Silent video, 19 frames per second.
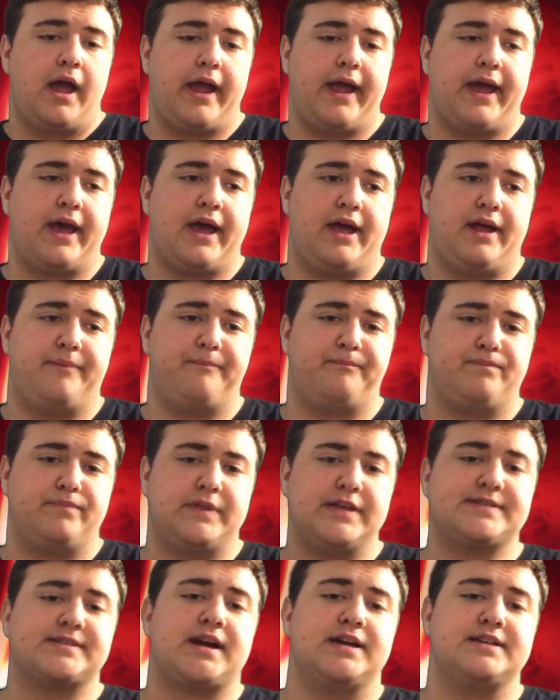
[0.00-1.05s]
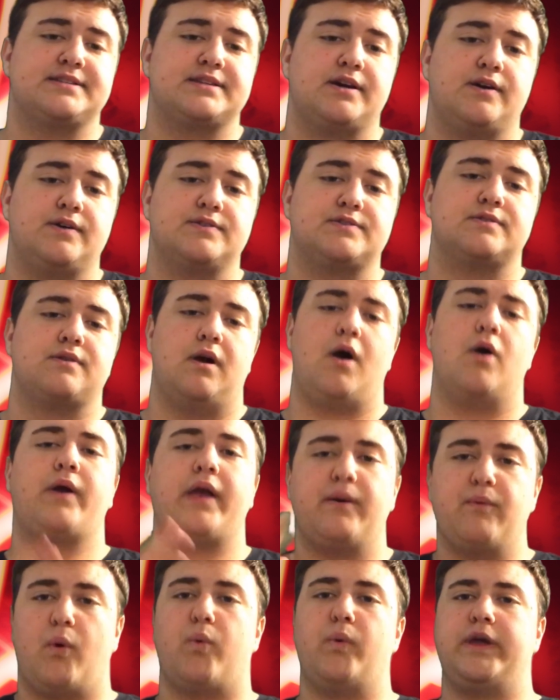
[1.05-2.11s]
And this guy goes,
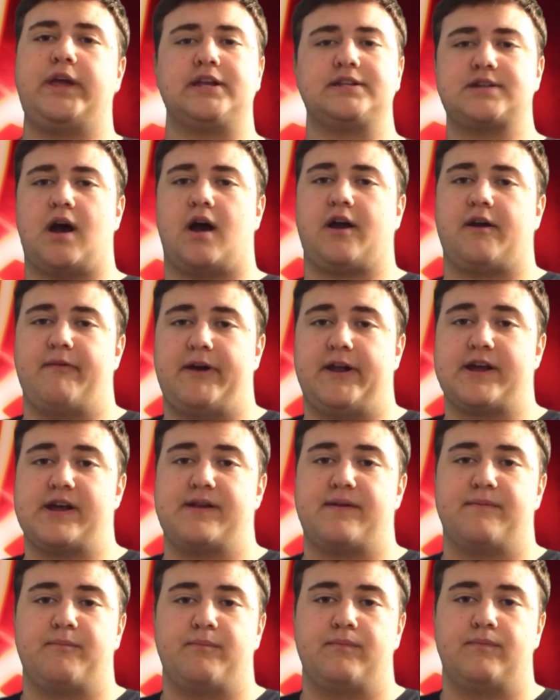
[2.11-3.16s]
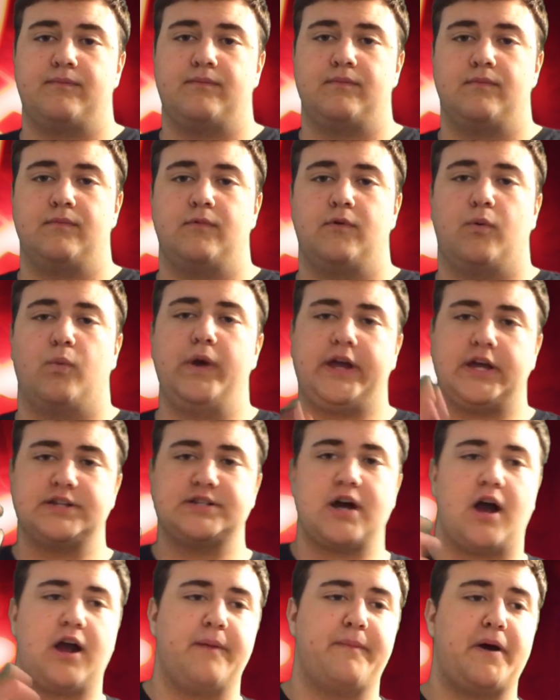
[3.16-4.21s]
okay, well, we can talk about it. We can
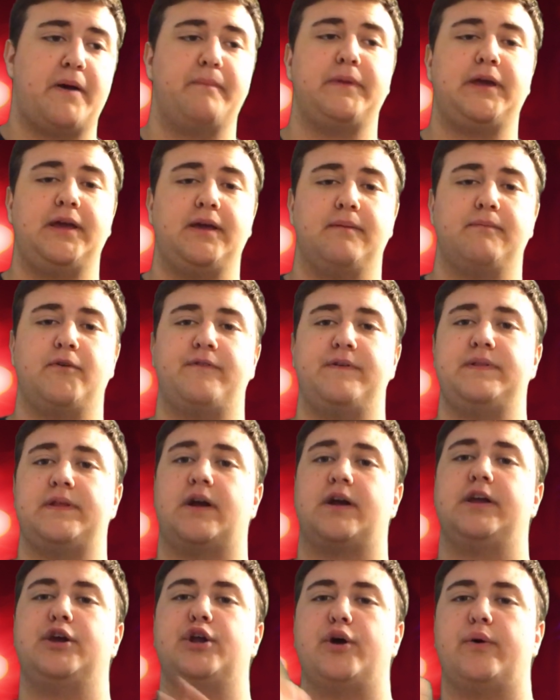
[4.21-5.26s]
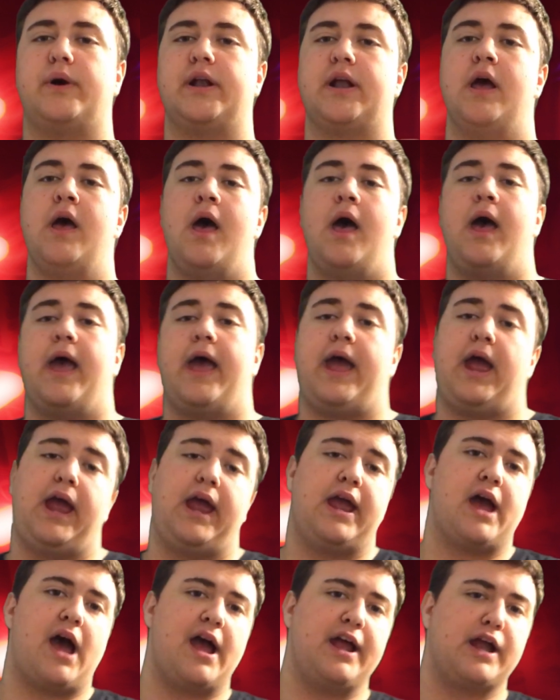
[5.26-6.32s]
talk about me moving there. You know what?
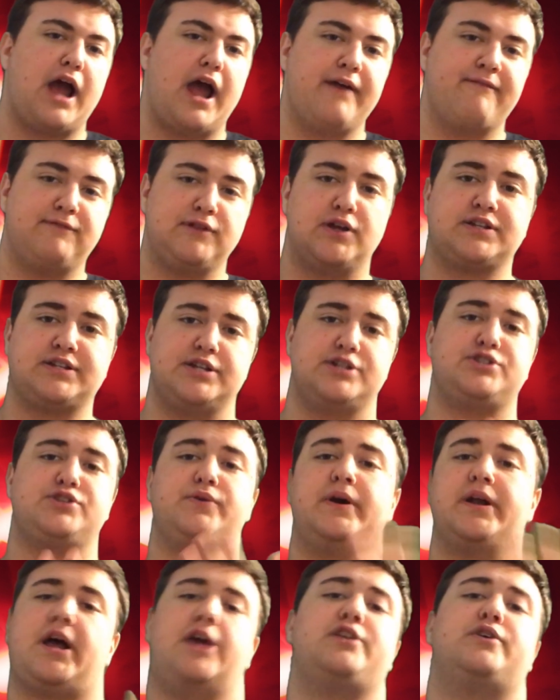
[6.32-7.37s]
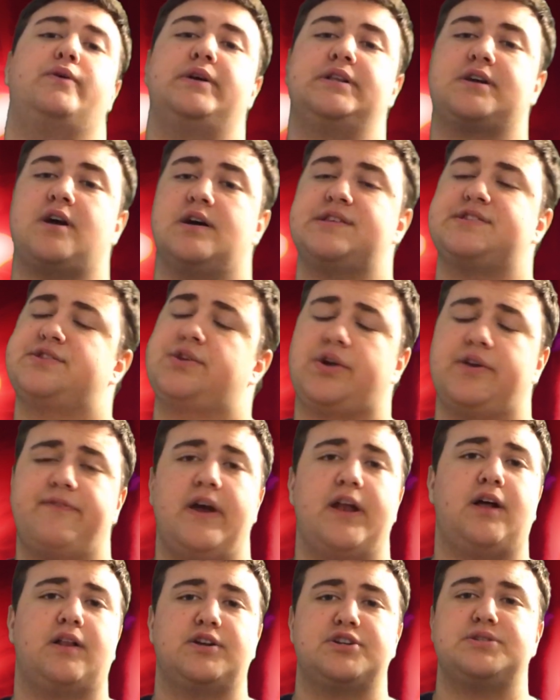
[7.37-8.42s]
Hey, I've looked into it. I know it costs
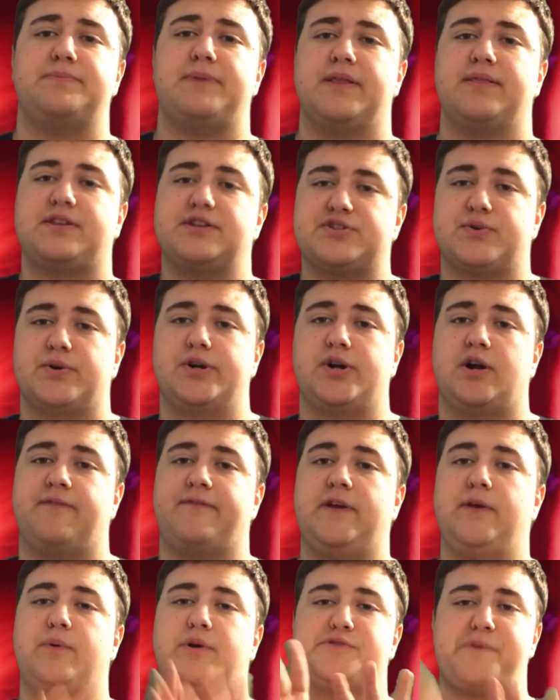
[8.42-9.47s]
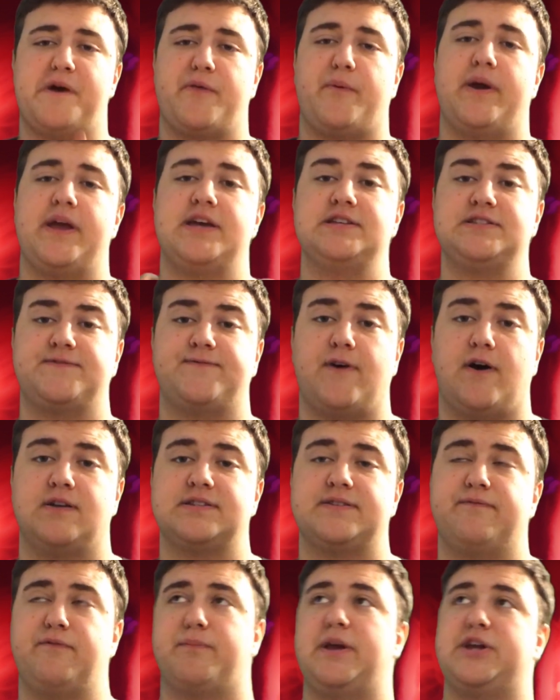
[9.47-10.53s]
$35 a month to store an RV, which, by the way, is
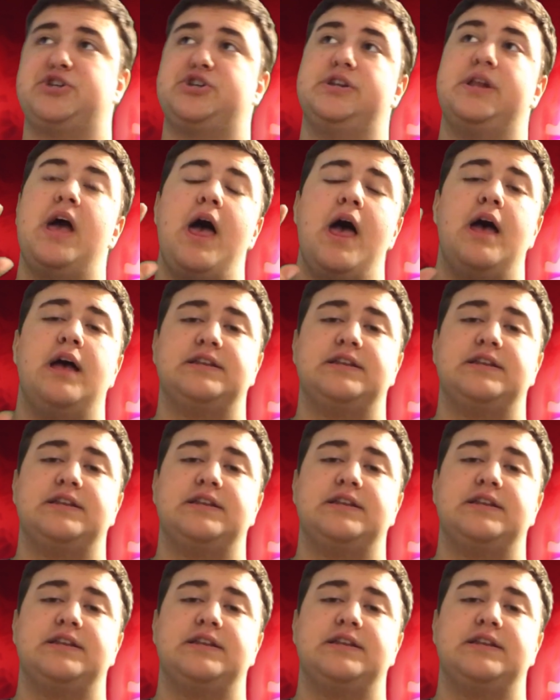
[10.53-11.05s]
false information.